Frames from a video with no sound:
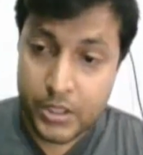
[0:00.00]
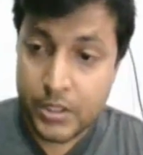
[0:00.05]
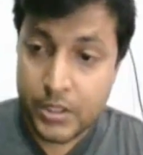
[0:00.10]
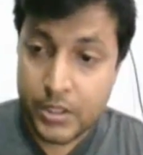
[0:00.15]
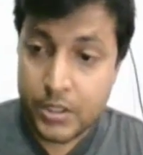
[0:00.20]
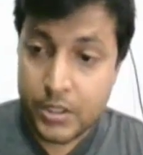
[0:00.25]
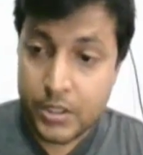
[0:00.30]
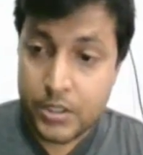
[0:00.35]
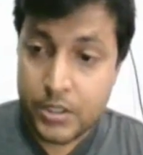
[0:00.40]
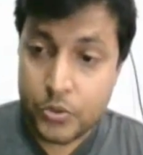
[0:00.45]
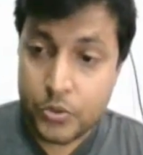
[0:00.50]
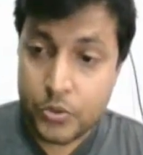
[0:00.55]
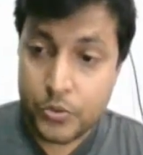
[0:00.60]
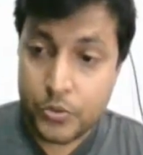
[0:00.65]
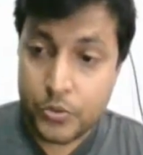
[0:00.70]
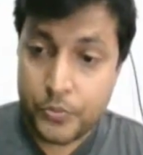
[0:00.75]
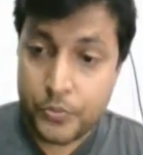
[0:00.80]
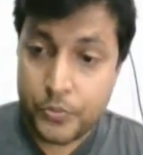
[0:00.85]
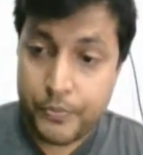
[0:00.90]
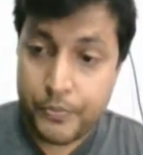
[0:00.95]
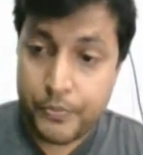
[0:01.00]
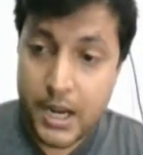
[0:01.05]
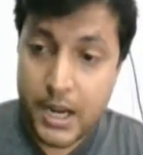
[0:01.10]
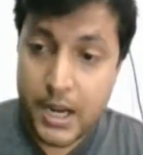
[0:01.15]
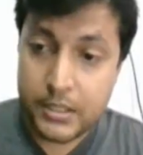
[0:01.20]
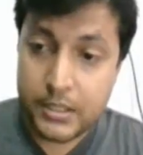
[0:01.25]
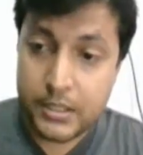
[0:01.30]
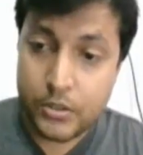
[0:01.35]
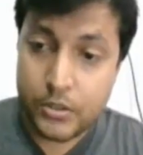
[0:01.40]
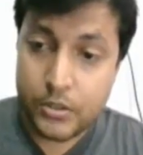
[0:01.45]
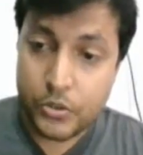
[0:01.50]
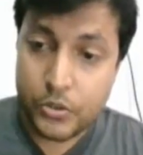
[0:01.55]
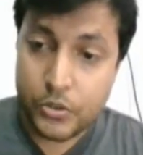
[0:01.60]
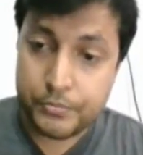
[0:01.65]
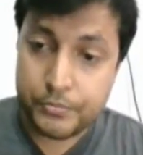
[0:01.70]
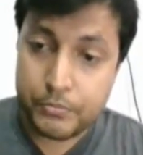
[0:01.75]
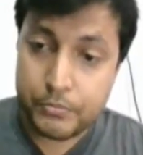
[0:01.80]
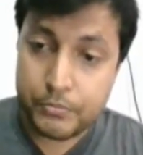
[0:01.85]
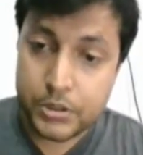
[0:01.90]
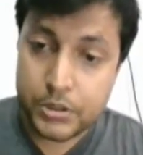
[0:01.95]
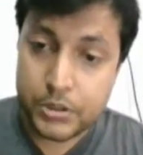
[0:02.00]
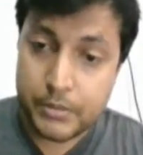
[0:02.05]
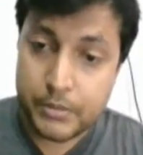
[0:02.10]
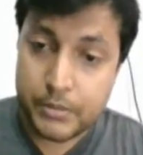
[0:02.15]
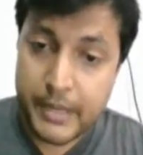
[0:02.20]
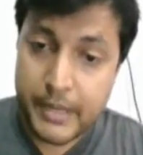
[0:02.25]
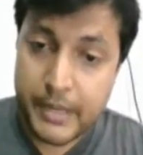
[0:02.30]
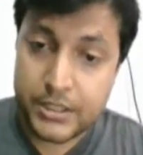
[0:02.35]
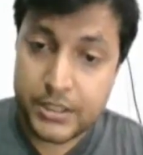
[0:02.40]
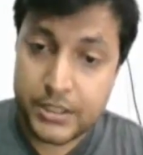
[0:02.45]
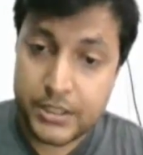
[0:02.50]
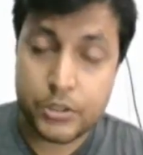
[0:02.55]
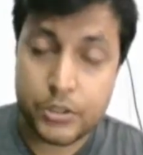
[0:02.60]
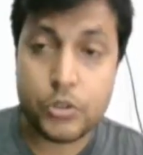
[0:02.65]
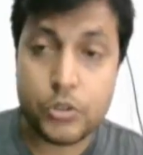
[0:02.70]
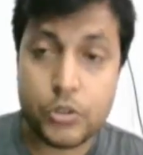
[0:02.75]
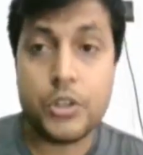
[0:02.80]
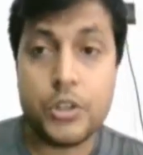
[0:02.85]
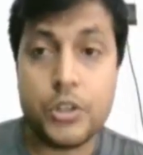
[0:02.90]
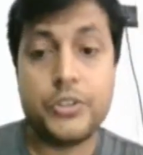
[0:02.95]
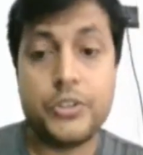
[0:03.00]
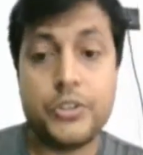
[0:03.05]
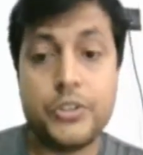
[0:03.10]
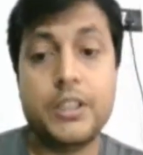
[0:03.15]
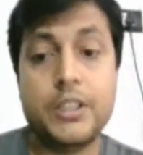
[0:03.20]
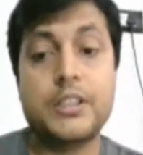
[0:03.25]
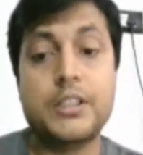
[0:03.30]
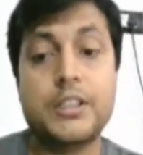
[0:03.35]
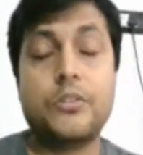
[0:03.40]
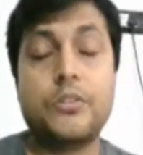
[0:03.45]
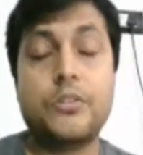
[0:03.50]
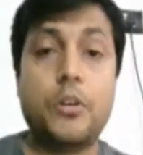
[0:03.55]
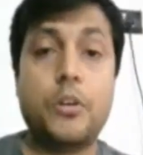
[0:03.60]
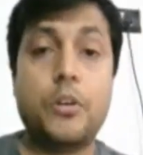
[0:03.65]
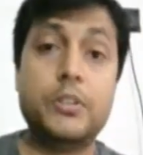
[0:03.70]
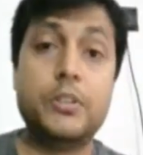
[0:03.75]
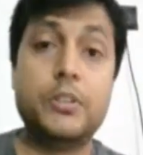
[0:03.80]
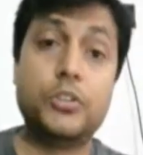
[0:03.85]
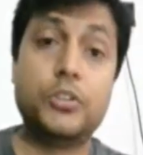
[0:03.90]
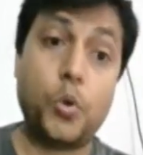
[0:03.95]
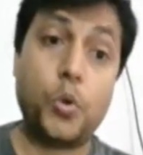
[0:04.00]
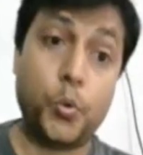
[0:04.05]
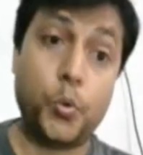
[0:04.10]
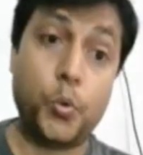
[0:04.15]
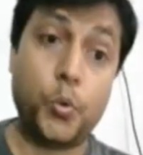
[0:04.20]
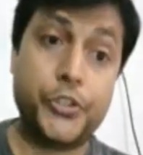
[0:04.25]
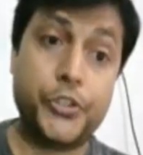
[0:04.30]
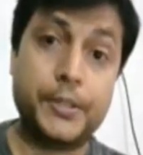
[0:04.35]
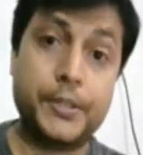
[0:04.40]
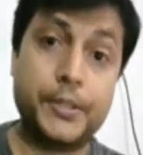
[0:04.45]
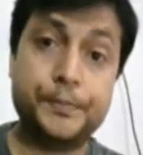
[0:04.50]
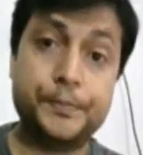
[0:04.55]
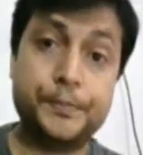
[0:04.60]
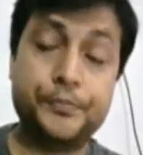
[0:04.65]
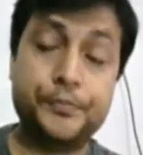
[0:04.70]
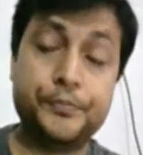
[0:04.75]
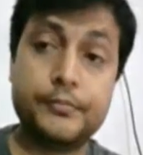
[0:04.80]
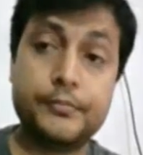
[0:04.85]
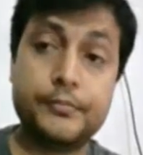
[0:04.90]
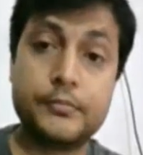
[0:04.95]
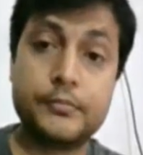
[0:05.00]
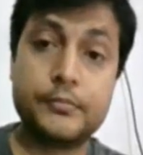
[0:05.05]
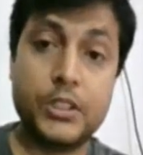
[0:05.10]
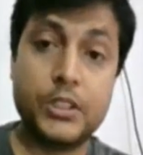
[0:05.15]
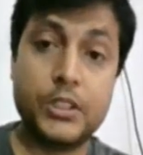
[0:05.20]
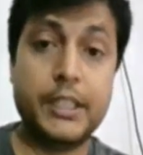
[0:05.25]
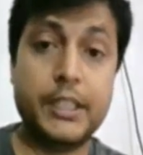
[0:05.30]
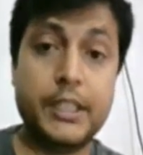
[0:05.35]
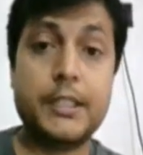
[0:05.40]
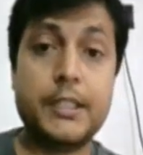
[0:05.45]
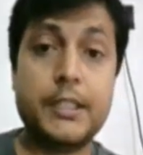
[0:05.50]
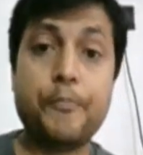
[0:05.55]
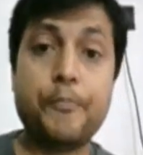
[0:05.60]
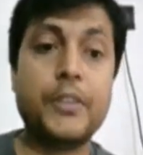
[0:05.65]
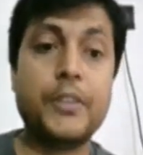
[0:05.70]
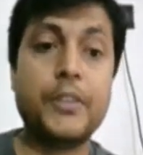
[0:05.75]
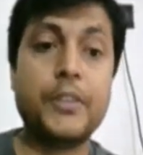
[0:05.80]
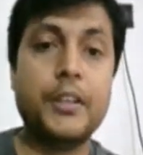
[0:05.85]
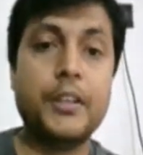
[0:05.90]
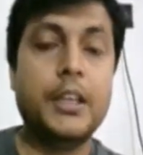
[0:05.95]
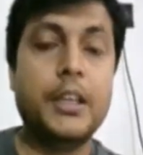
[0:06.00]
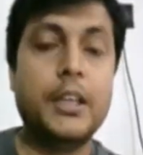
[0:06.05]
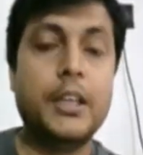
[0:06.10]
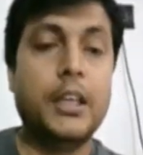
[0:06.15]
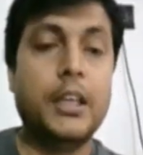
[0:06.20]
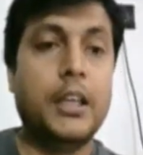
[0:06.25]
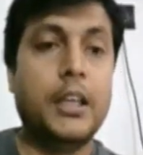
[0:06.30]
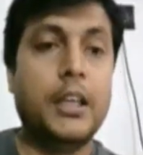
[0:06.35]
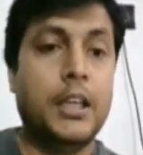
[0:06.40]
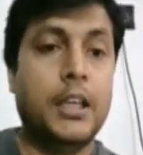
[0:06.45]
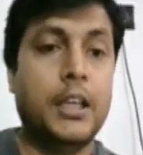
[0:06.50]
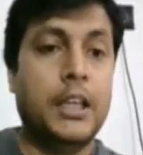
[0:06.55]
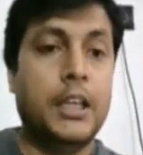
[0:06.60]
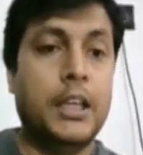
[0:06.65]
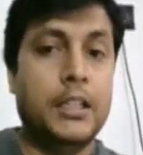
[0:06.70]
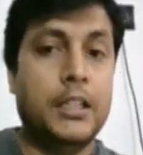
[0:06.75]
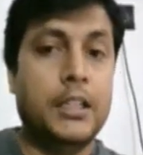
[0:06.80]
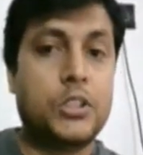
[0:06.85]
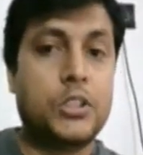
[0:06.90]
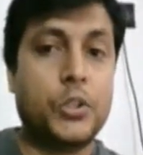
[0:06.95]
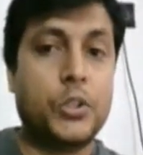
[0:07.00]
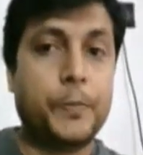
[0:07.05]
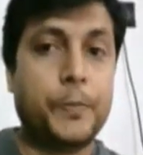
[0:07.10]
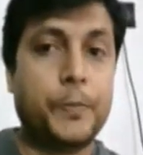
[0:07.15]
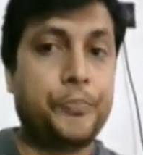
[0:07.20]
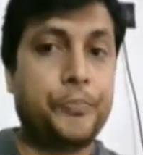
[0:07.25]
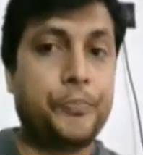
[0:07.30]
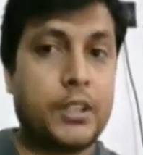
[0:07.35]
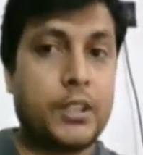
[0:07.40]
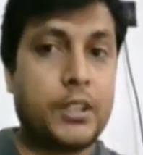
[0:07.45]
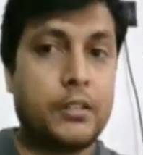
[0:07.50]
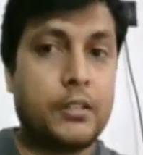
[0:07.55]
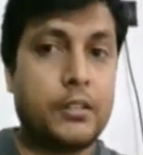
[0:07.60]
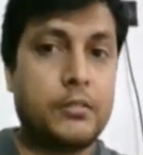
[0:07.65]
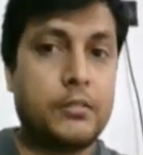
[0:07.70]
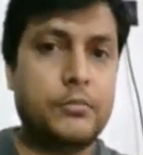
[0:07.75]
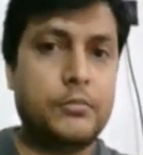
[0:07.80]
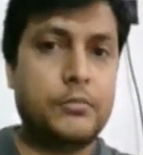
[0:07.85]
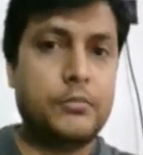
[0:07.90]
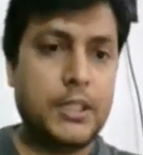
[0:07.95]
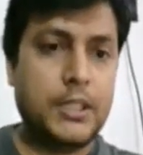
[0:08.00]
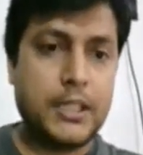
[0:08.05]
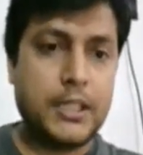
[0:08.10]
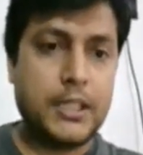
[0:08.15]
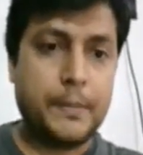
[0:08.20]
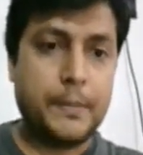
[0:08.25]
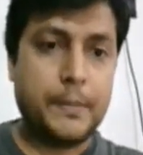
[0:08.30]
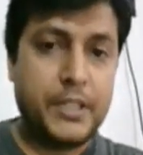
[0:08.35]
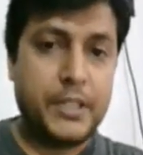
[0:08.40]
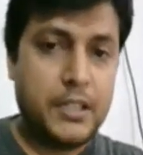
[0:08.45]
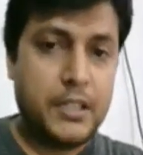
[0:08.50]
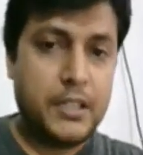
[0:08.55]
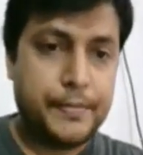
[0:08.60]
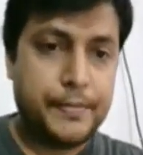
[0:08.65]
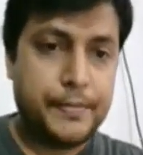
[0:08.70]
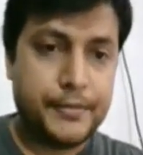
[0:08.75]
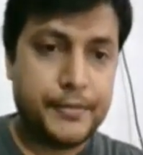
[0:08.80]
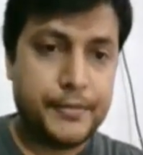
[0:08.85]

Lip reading: so father of modern bacteriology is Robert Koch. Great. So this is a brief,